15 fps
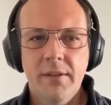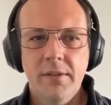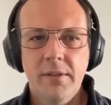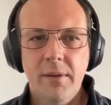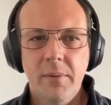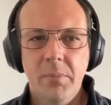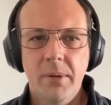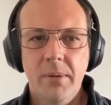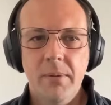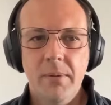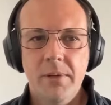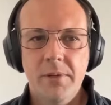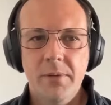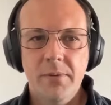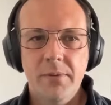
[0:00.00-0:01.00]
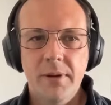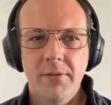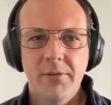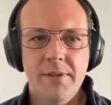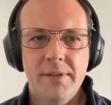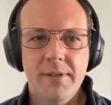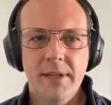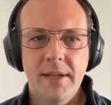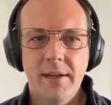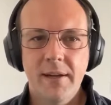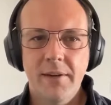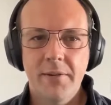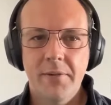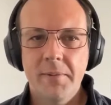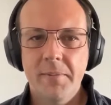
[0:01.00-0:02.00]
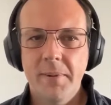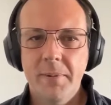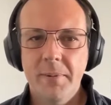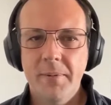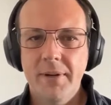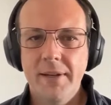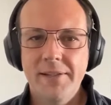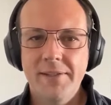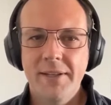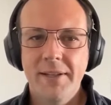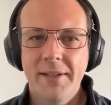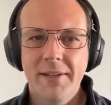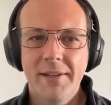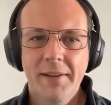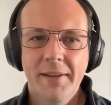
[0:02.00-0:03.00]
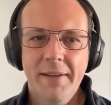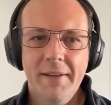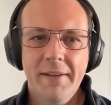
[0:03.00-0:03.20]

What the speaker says: So I probably should reference that. I don't remember what I said.